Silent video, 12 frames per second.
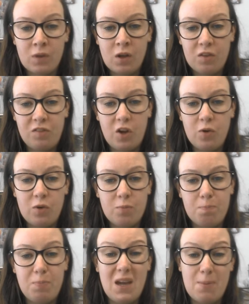So
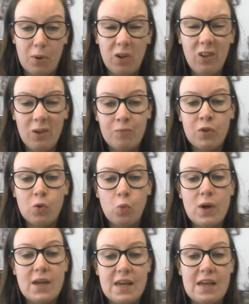people,
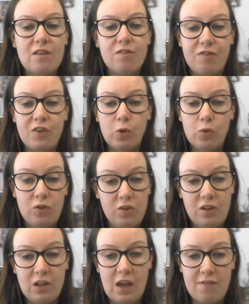we eat food
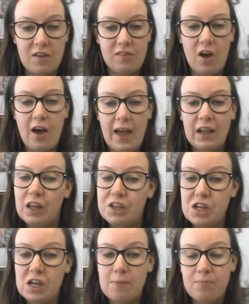to give us our
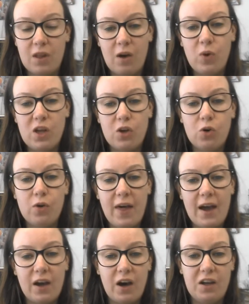energy, and we call
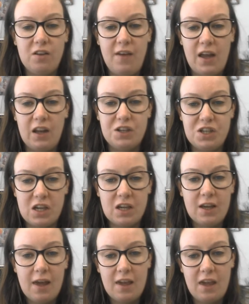that kind of energy
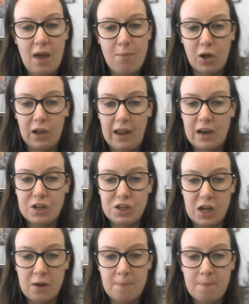chemical
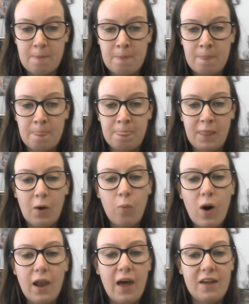energy. Now
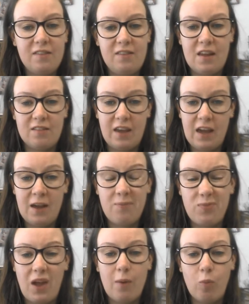while I sit here,
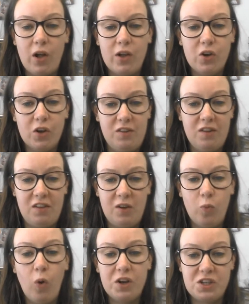and while you're
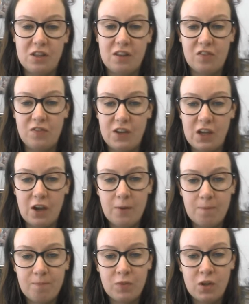sitting watching this
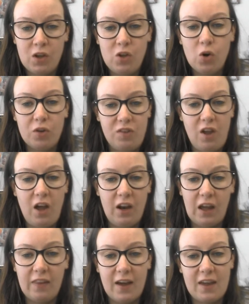video, you're
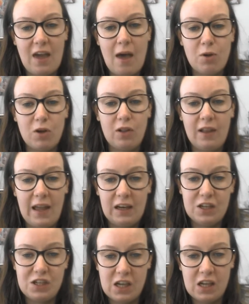turning that chemical
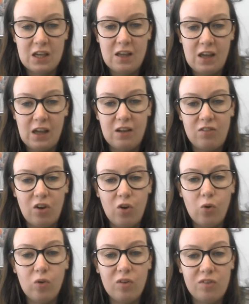energy into
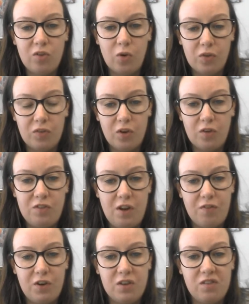all sorts of
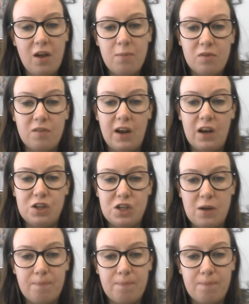different types of energy.